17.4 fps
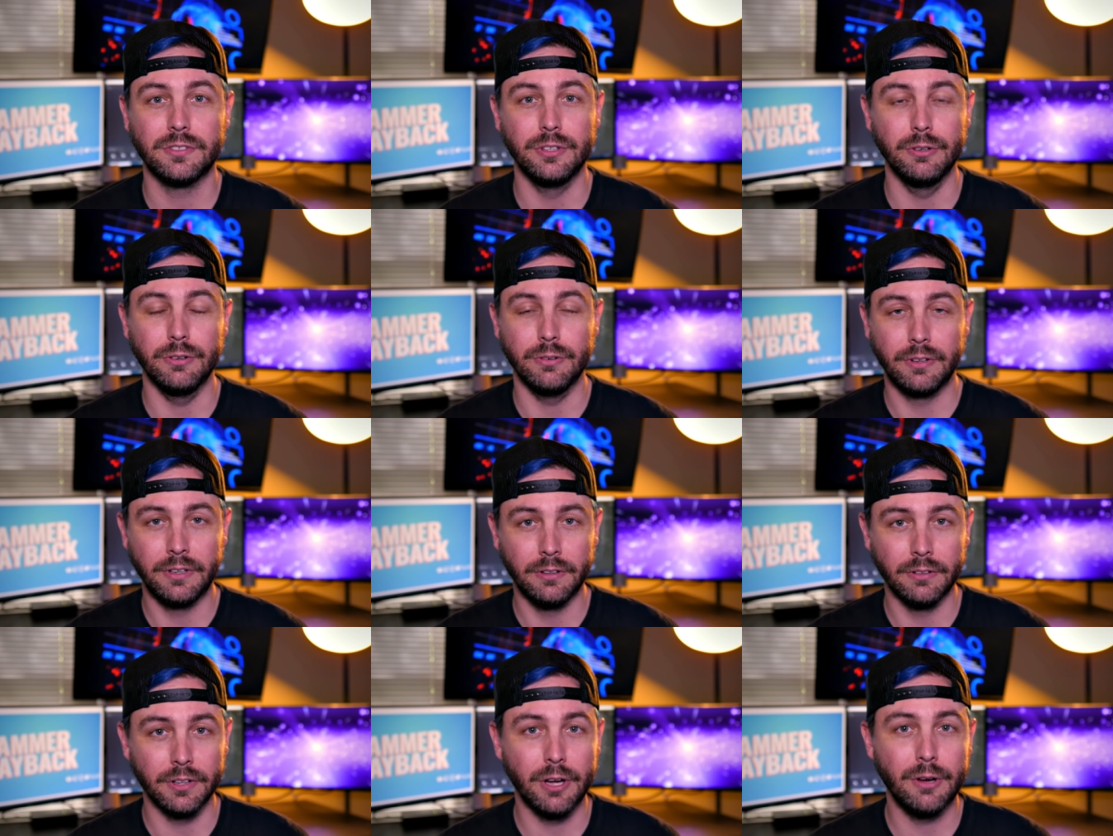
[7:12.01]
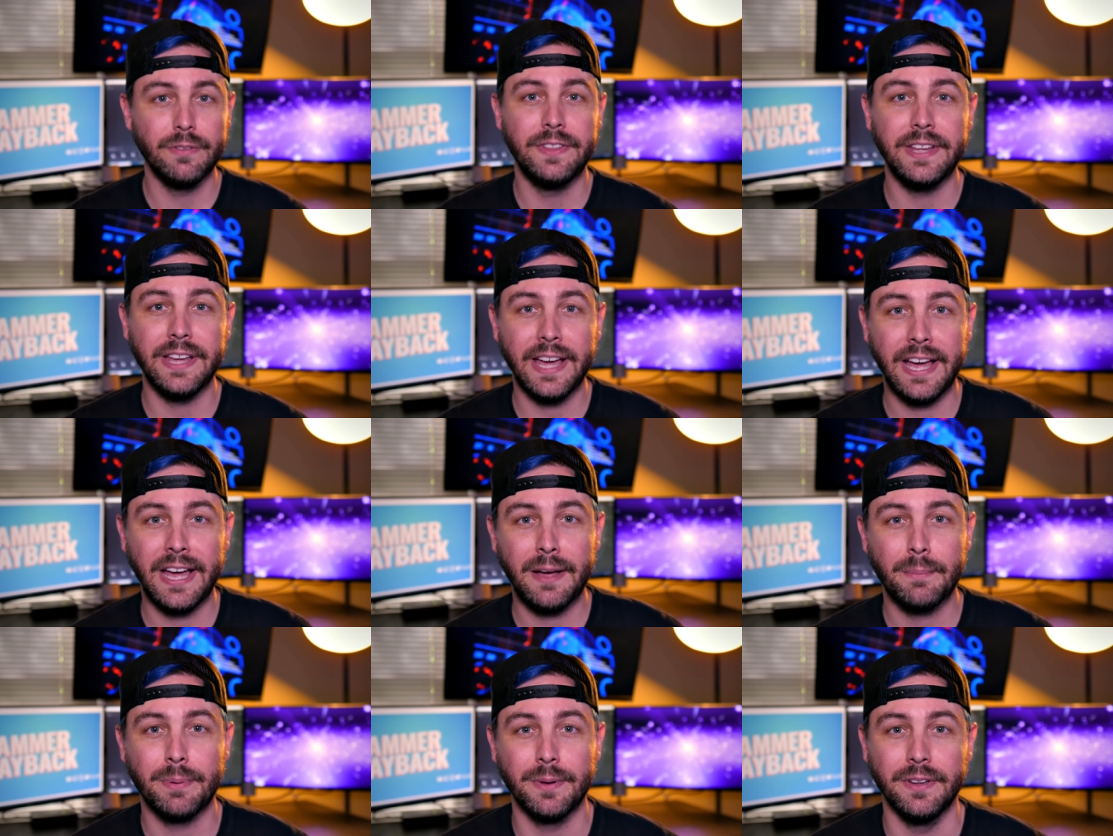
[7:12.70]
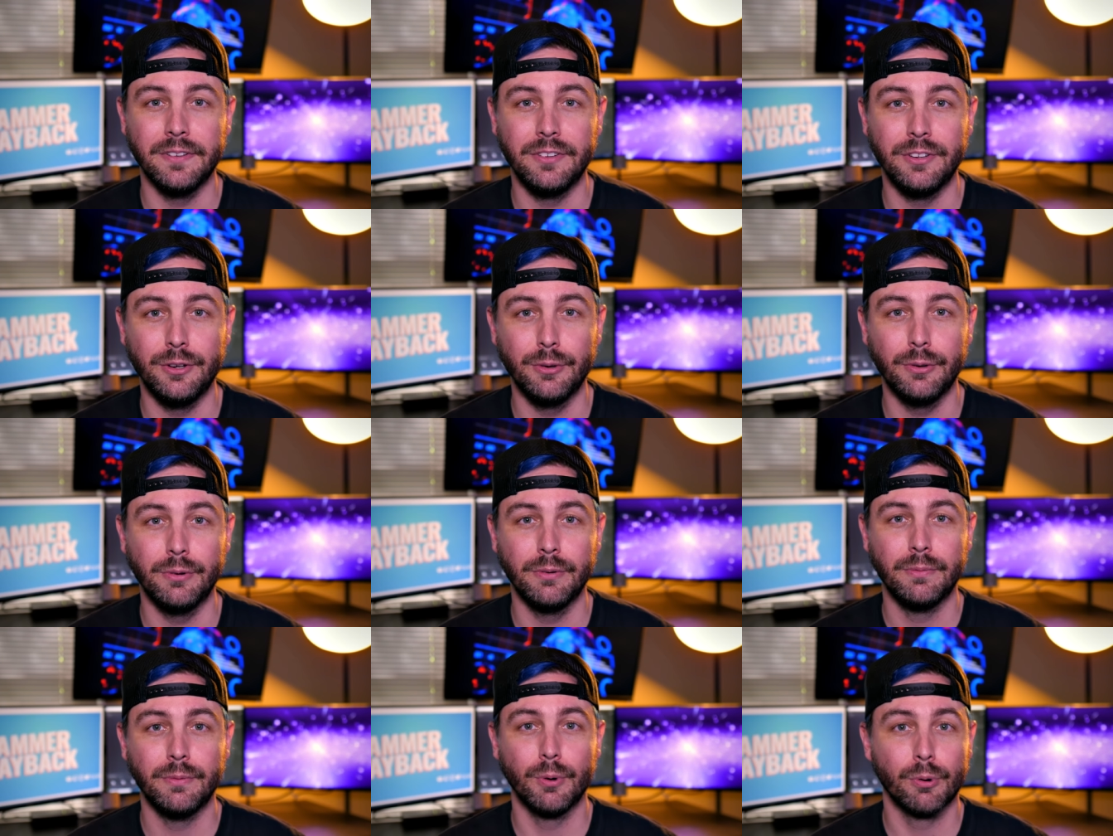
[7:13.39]
You load the app and
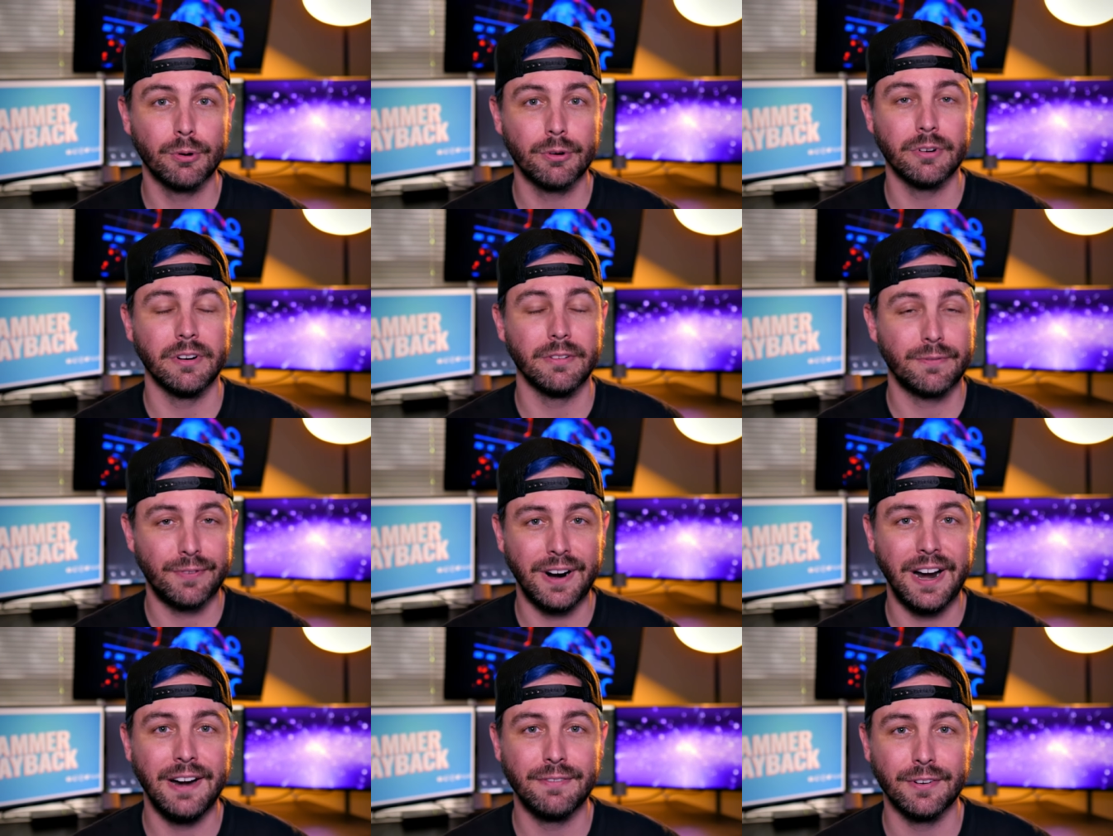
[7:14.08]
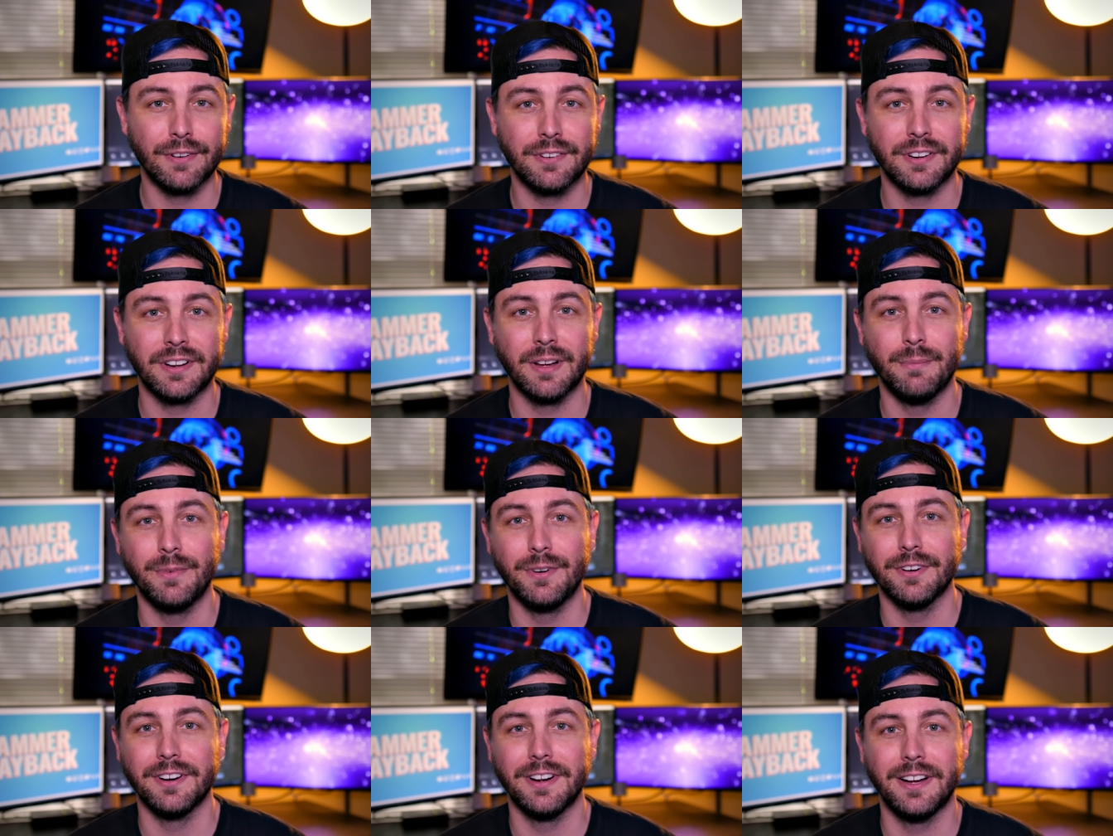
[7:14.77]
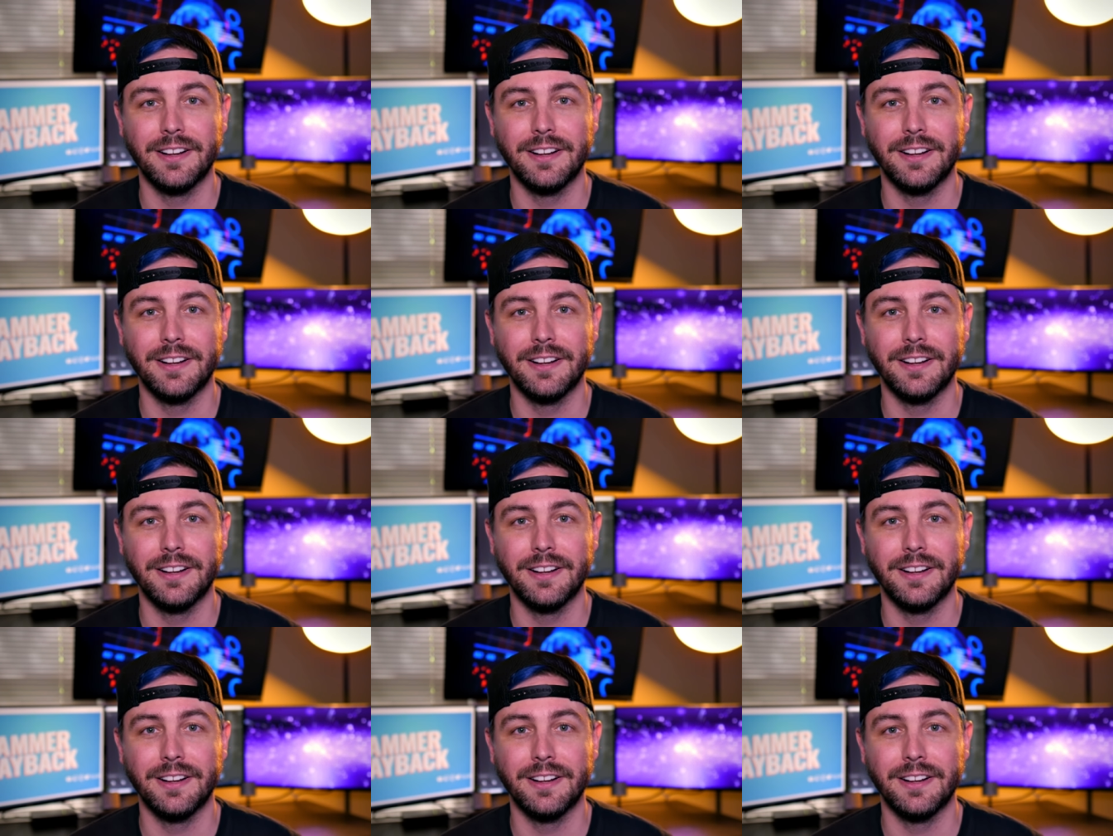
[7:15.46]
you order a Fiverr to come to your